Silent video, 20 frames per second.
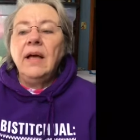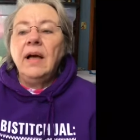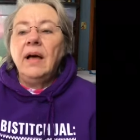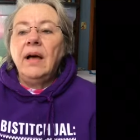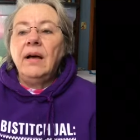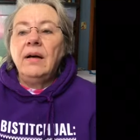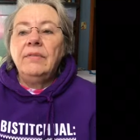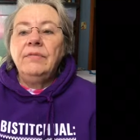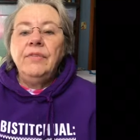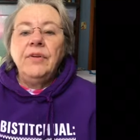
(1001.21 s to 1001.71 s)

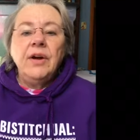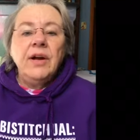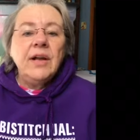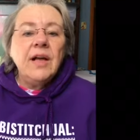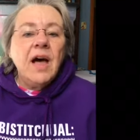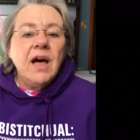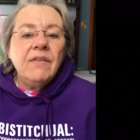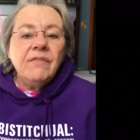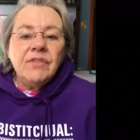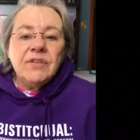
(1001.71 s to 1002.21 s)
uh, very
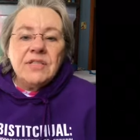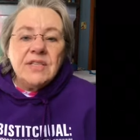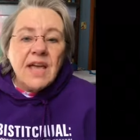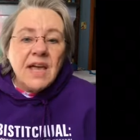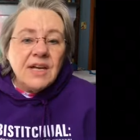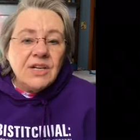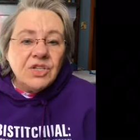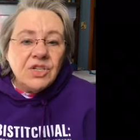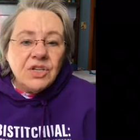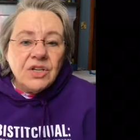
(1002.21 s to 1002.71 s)

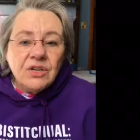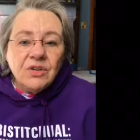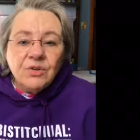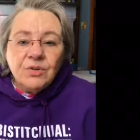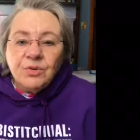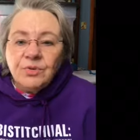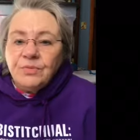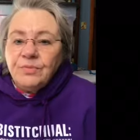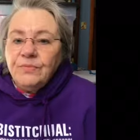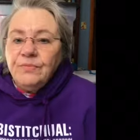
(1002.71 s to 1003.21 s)

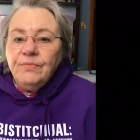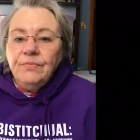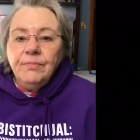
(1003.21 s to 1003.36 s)
conversational,